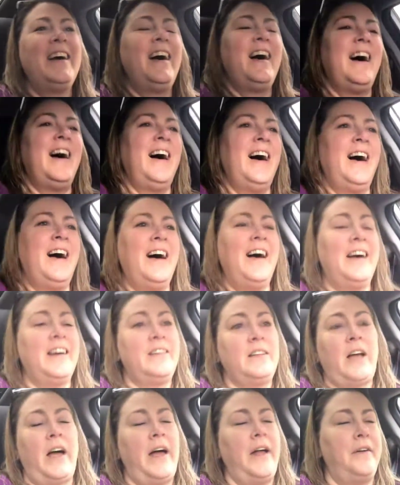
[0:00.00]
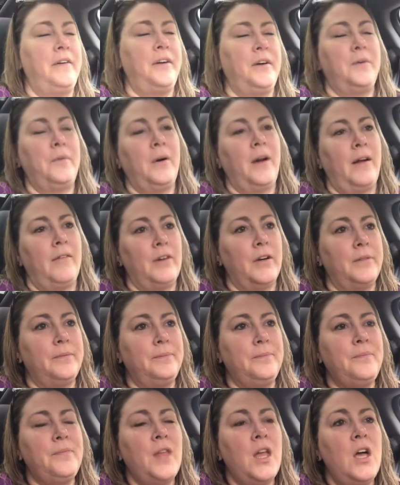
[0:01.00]
I don't know, whatever.
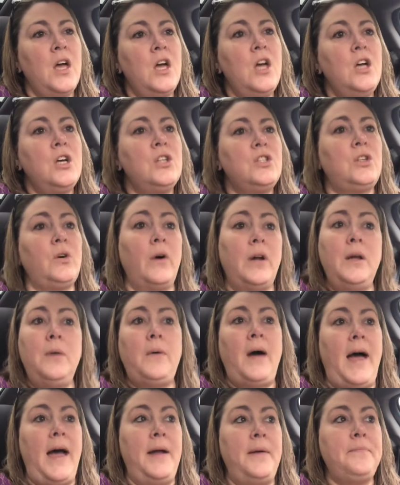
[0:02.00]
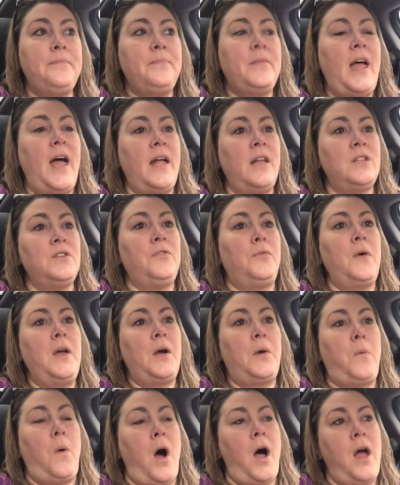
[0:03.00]
So anyway, end of
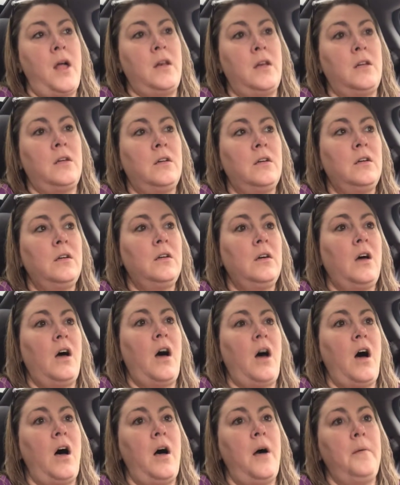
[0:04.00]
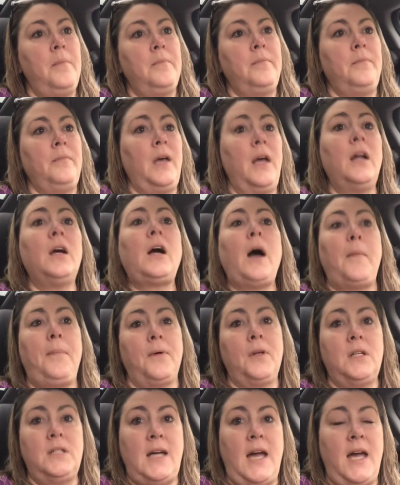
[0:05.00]
week 1, in a
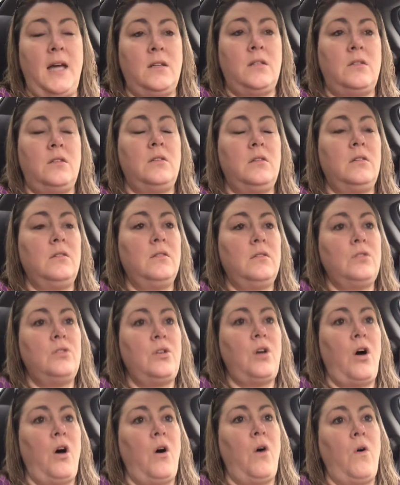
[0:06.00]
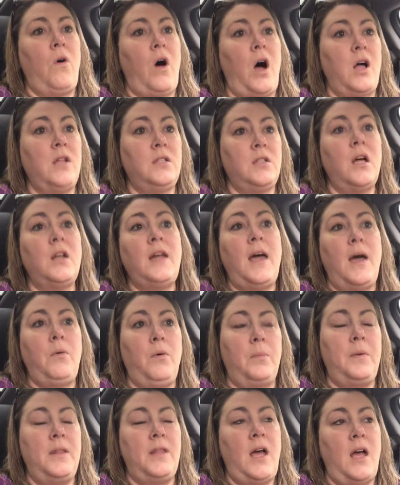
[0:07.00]
couple of days. So on Sunday will
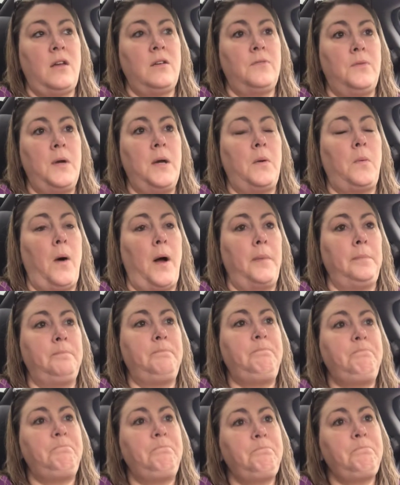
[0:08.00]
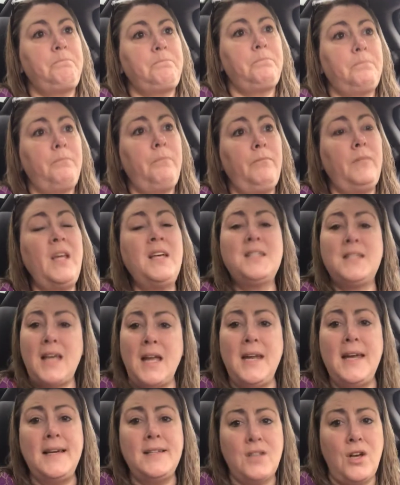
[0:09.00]
be the end of week 1.
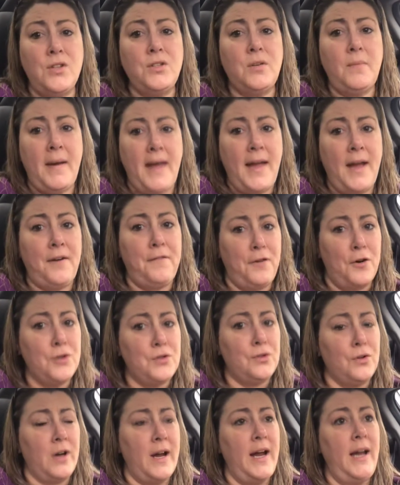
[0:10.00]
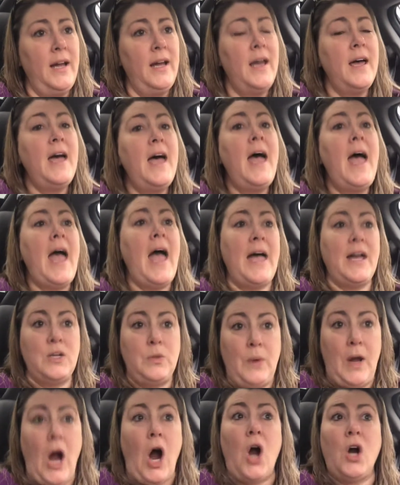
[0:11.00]
Sunday is also my anniversary, and
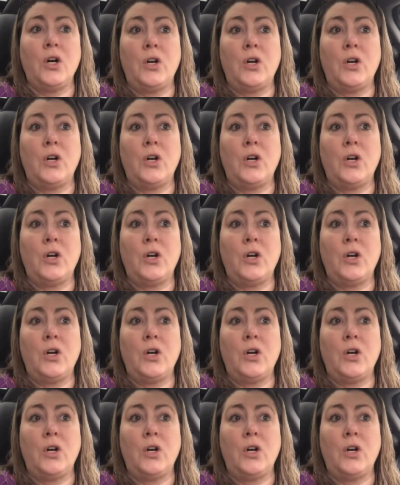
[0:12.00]
we are